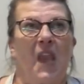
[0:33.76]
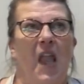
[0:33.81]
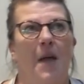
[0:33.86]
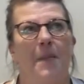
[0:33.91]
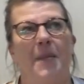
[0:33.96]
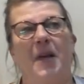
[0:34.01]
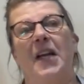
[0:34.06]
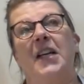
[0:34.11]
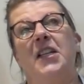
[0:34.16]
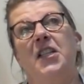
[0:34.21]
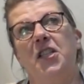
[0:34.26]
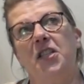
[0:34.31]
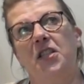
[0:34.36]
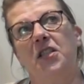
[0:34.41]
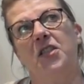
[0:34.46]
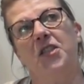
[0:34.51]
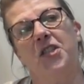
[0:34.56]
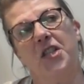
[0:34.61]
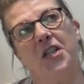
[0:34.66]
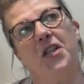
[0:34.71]
I mean, I
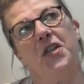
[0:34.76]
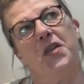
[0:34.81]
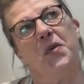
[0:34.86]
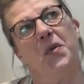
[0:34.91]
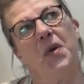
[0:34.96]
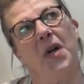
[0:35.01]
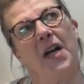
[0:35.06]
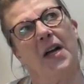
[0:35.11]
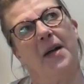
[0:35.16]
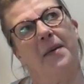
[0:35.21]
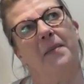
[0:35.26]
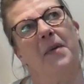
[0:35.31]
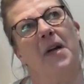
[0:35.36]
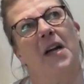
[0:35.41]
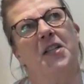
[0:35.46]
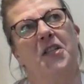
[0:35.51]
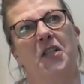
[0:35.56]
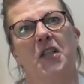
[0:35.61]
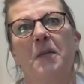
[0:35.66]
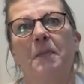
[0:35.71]
do
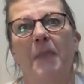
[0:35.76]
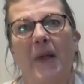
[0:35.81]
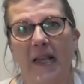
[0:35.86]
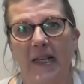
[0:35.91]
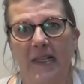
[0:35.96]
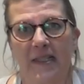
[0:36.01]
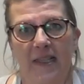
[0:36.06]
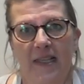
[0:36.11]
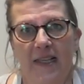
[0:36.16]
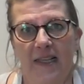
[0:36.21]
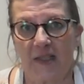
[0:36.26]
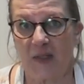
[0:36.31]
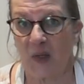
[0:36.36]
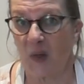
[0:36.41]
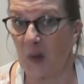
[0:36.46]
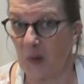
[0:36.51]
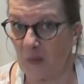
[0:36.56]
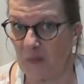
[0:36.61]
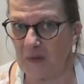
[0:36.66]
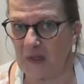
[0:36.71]
the basics,
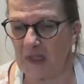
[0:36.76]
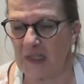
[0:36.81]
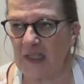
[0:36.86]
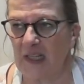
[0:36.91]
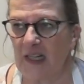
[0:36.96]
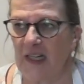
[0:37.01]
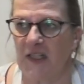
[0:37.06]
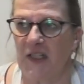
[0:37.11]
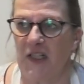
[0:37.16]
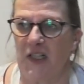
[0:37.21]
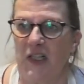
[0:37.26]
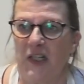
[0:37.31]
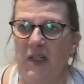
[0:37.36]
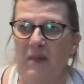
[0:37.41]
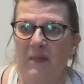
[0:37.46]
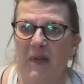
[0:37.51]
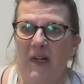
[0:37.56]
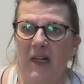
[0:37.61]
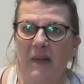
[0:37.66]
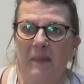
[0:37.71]
obviously I do.
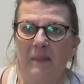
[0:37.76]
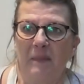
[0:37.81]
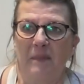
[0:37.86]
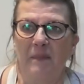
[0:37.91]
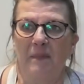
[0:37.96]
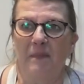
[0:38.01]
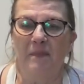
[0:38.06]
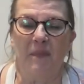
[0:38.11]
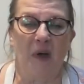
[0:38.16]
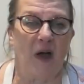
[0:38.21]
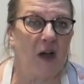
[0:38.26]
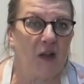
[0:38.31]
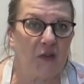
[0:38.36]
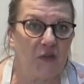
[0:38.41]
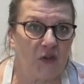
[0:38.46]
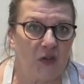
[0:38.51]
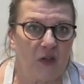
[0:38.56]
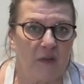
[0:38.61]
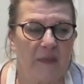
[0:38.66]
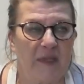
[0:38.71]
My
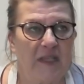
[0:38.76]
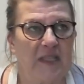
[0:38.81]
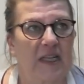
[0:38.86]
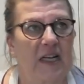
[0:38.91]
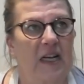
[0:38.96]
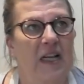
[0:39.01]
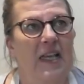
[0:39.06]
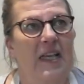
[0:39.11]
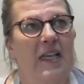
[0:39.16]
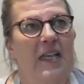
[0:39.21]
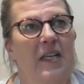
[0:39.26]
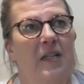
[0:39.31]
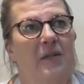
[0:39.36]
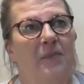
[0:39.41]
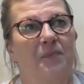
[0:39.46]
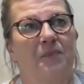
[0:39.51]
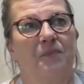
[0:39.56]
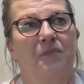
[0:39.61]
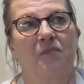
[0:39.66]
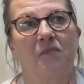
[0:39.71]
bathroom is
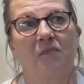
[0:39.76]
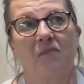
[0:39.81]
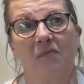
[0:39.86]
clean,